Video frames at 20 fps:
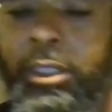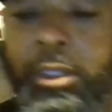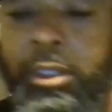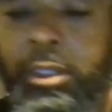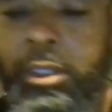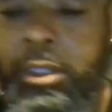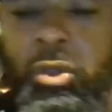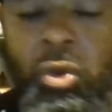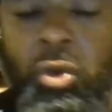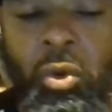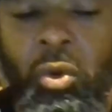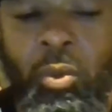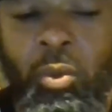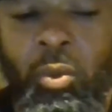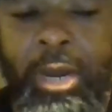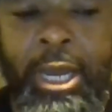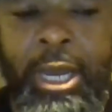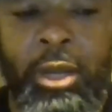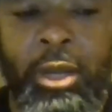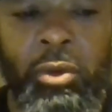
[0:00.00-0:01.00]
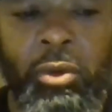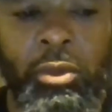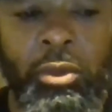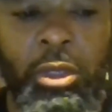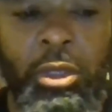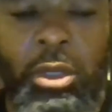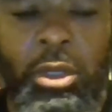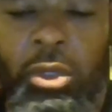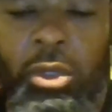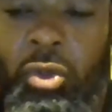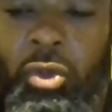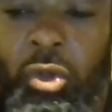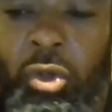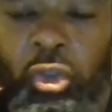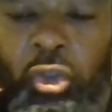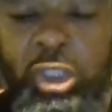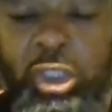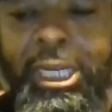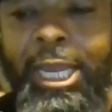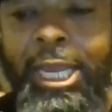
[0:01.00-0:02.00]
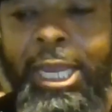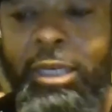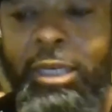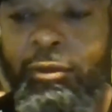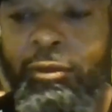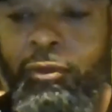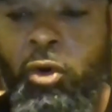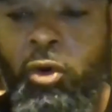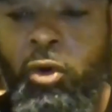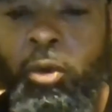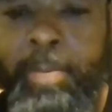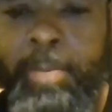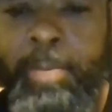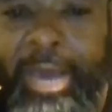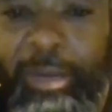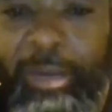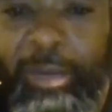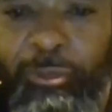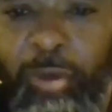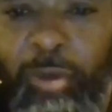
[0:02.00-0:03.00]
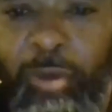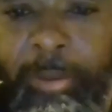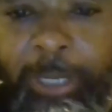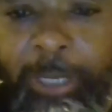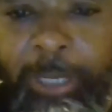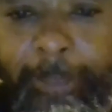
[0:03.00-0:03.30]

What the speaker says: while she had to fall back from it.